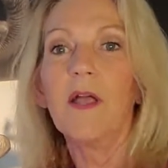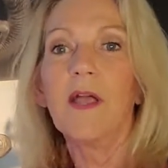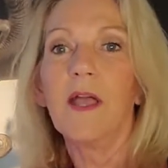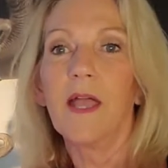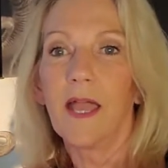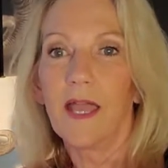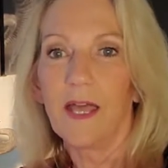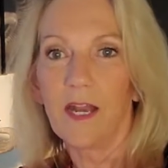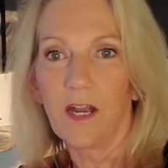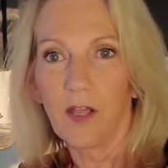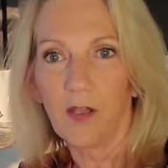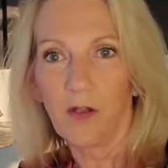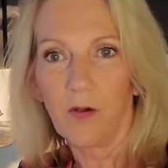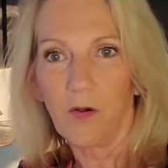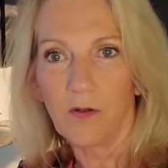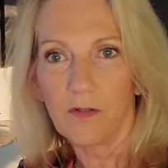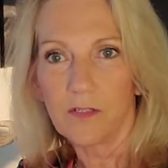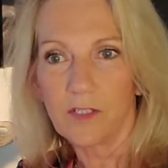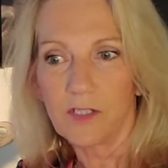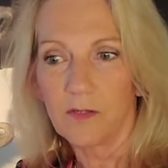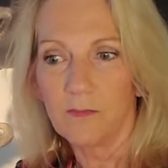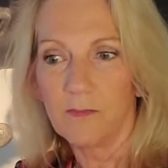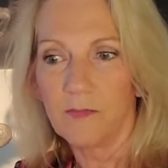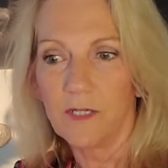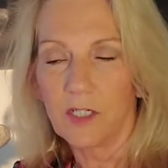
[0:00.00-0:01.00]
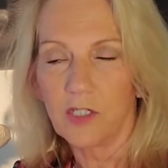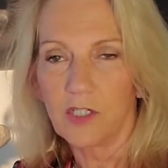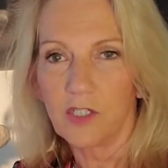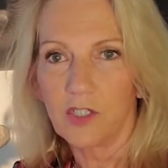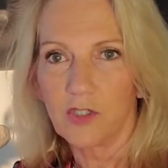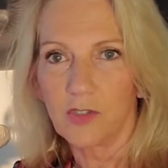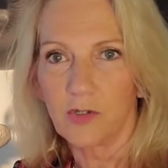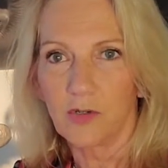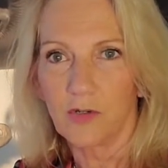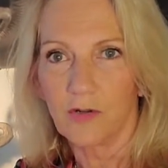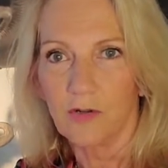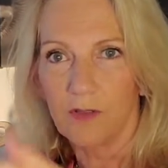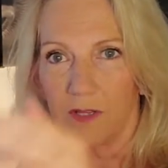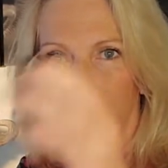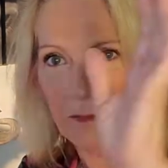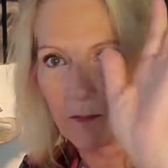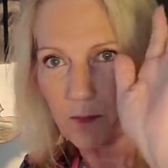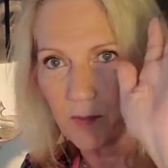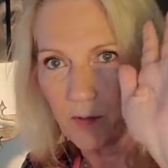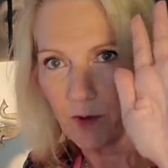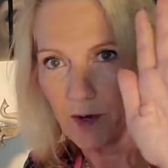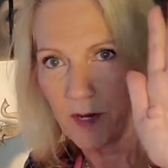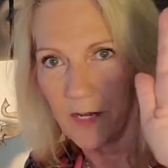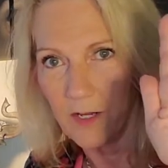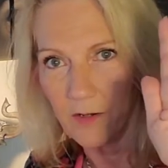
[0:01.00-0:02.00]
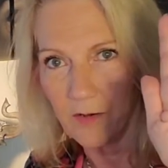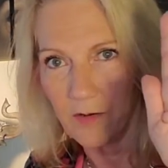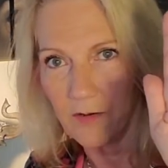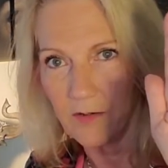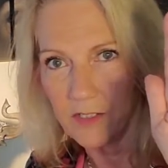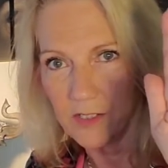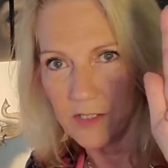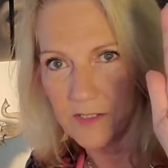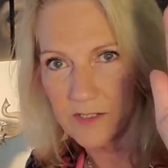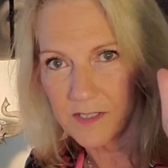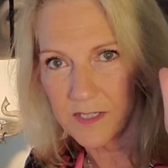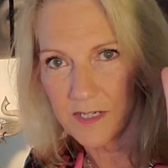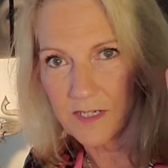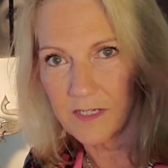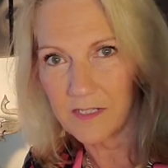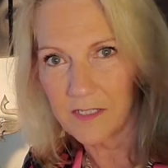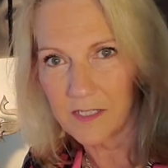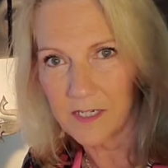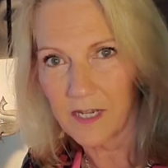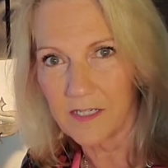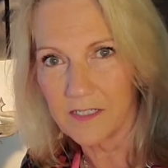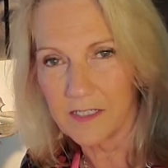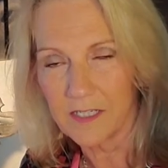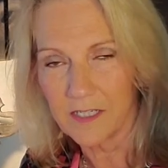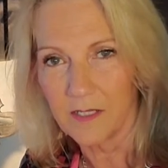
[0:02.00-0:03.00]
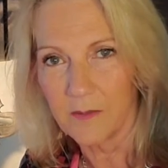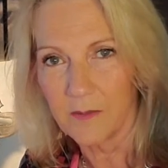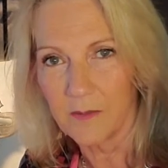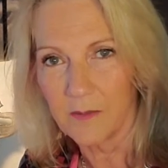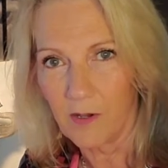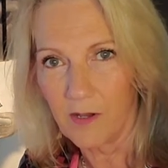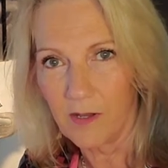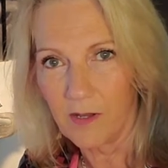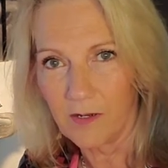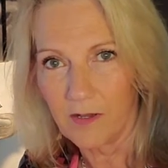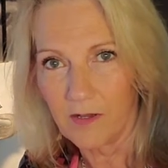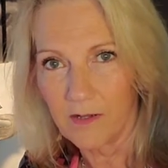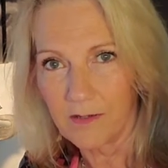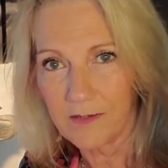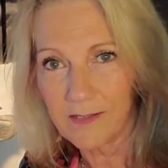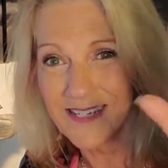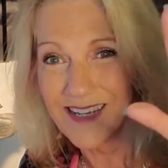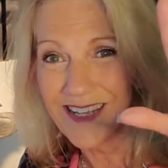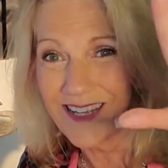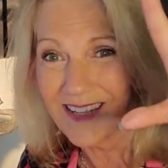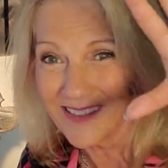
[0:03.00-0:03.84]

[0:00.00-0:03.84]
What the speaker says: and I also make sure that prior to sanitizing the products